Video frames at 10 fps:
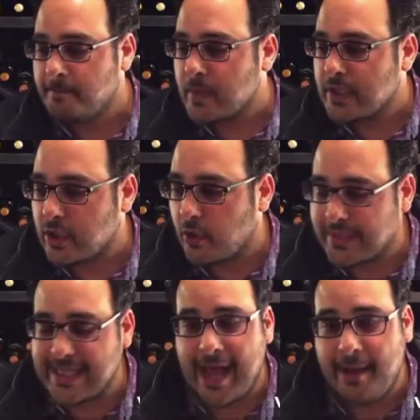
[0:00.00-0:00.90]
So what's
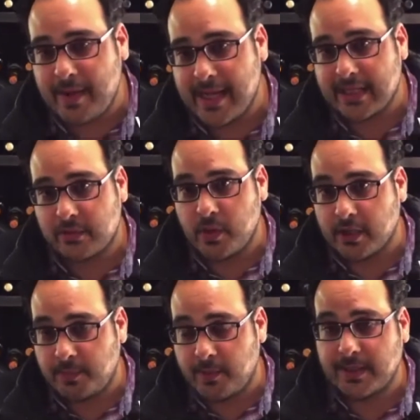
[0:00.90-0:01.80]
happening is we're
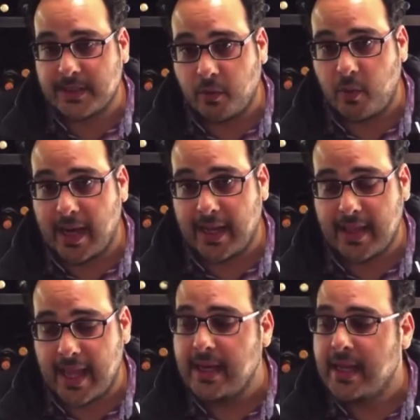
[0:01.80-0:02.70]
experiencing a wine
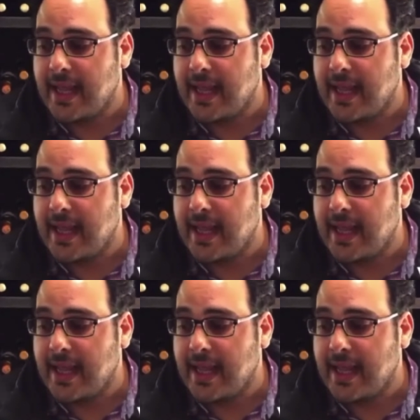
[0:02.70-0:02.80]
that